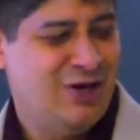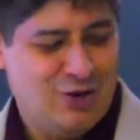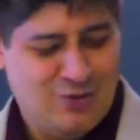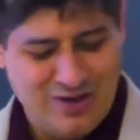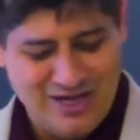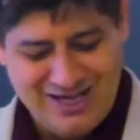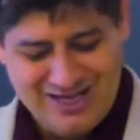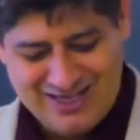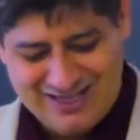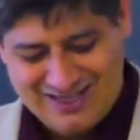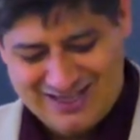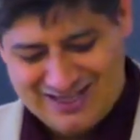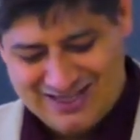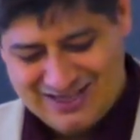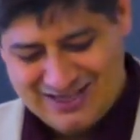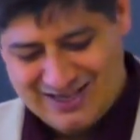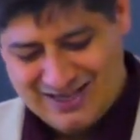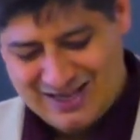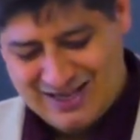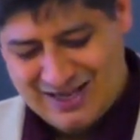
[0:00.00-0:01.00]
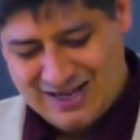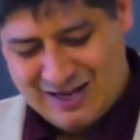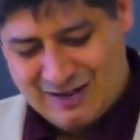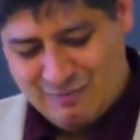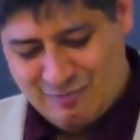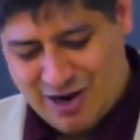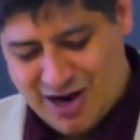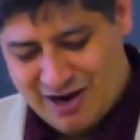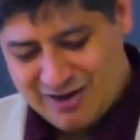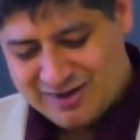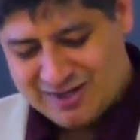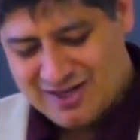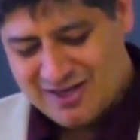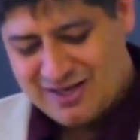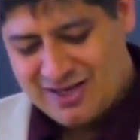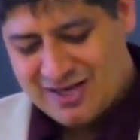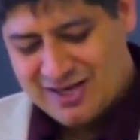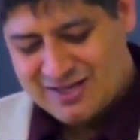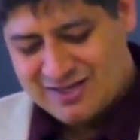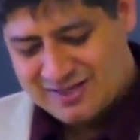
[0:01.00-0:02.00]
don't we?
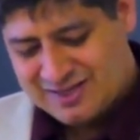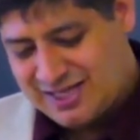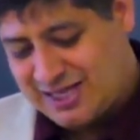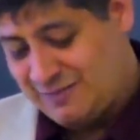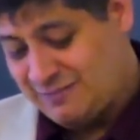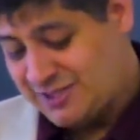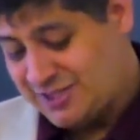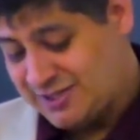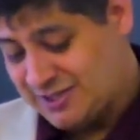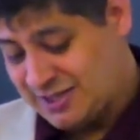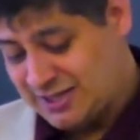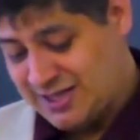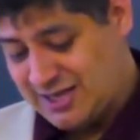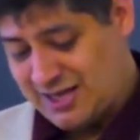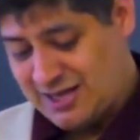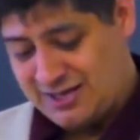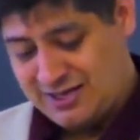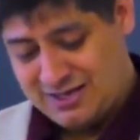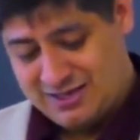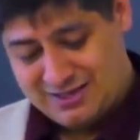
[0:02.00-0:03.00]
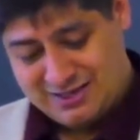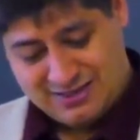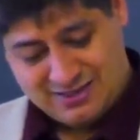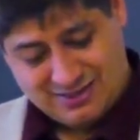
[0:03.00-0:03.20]
Martha seems, again,